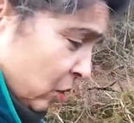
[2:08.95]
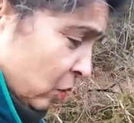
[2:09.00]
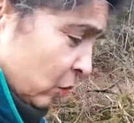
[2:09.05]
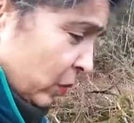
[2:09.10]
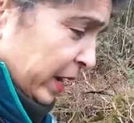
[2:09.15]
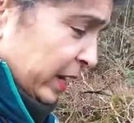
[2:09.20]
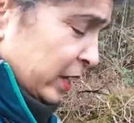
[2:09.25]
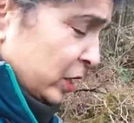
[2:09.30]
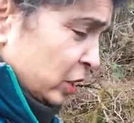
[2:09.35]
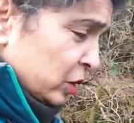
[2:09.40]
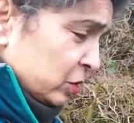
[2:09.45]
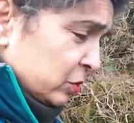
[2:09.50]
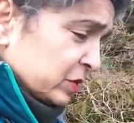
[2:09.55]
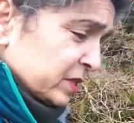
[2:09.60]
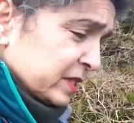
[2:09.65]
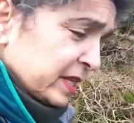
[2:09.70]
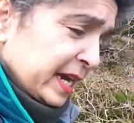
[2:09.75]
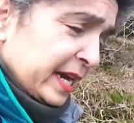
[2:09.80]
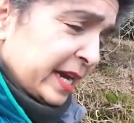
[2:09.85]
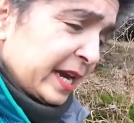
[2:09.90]
where you
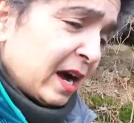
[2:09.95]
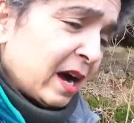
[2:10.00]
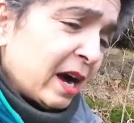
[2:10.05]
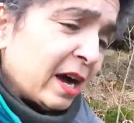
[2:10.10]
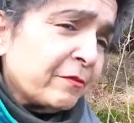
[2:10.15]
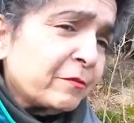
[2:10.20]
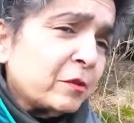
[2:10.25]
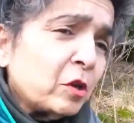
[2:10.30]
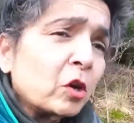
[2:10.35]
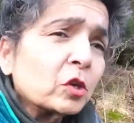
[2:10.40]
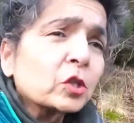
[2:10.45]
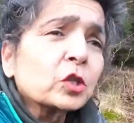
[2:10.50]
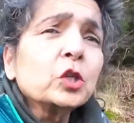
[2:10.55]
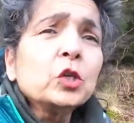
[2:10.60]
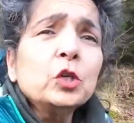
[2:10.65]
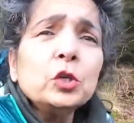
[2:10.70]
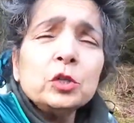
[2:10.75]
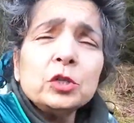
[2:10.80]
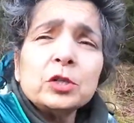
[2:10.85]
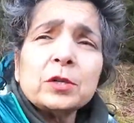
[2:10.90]
say, I've got
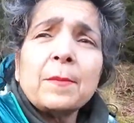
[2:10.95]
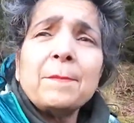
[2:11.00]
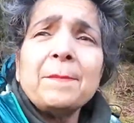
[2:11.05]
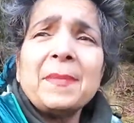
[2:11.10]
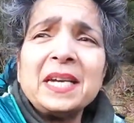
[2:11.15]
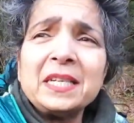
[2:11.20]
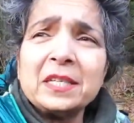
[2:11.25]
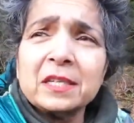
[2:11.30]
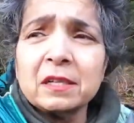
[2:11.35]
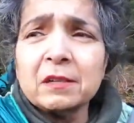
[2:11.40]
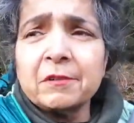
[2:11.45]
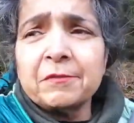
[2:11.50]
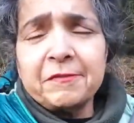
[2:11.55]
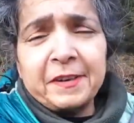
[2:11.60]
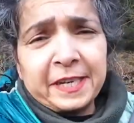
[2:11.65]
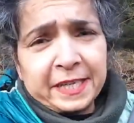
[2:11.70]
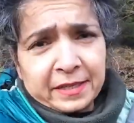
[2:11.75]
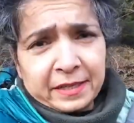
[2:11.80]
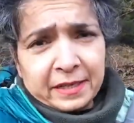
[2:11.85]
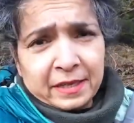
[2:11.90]
good mental
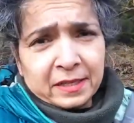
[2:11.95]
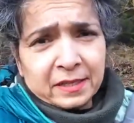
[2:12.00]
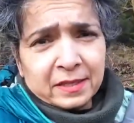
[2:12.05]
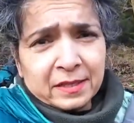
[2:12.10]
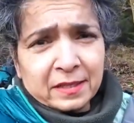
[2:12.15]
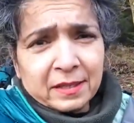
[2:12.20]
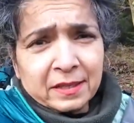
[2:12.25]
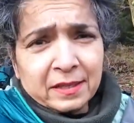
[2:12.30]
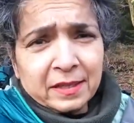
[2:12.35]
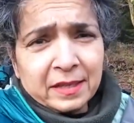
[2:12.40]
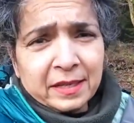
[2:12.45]
fitness.